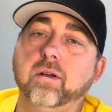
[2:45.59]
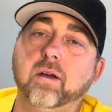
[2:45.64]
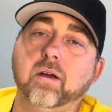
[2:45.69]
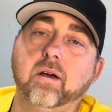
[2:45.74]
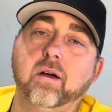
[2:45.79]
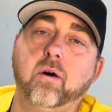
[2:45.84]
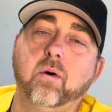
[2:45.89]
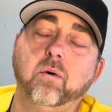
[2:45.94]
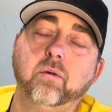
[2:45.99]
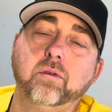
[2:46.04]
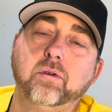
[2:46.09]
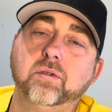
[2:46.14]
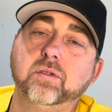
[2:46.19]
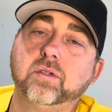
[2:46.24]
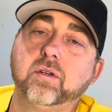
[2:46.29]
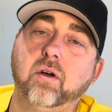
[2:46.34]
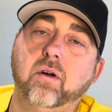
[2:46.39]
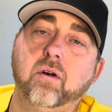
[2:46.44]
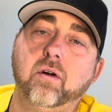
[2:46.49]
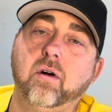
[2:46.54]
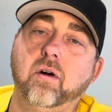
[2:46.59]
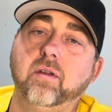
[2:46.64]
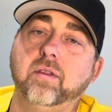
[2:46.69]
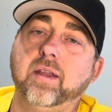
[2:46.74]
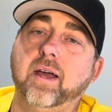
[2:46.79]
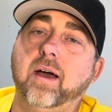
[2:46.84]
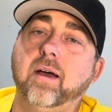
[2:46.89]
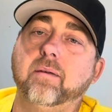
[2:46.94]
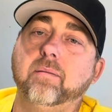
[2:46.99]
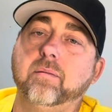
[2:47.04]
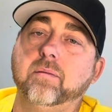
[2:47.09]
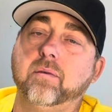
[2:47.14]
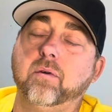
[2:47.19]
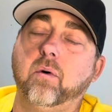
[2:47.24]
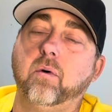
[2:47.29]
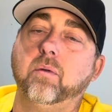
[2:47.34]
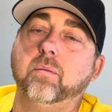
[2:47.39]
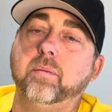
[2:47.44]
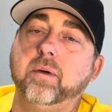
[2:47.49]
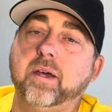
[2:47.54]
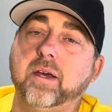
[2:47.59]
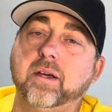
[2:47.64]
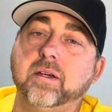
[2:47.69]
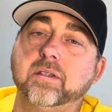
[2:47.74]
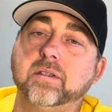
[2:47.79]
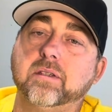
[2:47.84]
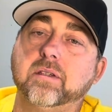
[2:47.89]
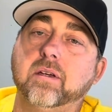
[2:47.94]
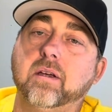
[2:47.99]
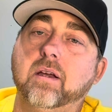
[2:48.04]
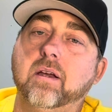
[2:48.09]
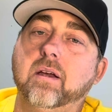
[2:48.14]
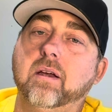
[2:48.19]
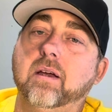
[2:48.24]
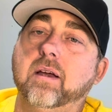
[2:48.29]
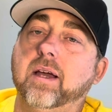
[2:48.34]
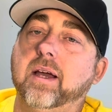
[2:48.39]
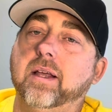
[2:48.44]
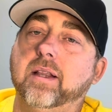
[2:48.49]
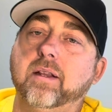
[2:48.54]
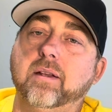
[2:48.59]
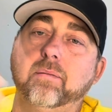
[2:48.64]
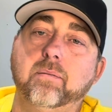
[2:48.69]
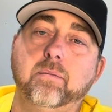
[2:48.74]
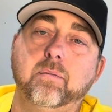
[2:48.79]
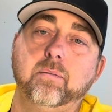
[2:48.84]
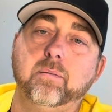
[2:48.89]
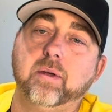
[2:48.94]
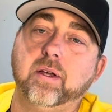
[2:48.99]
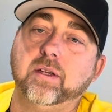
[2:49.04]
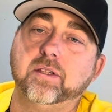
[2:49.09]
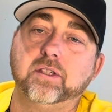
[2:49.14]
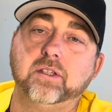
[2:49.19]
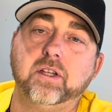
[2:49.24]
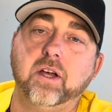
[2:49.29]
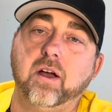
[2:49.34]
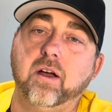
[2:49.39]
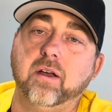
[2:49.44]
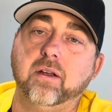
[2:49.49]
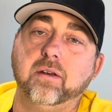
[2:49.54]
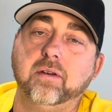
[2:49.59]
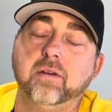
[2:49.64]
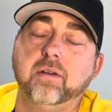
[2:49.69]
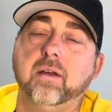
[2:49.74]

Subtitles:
a whole new song on that old mix and it's done.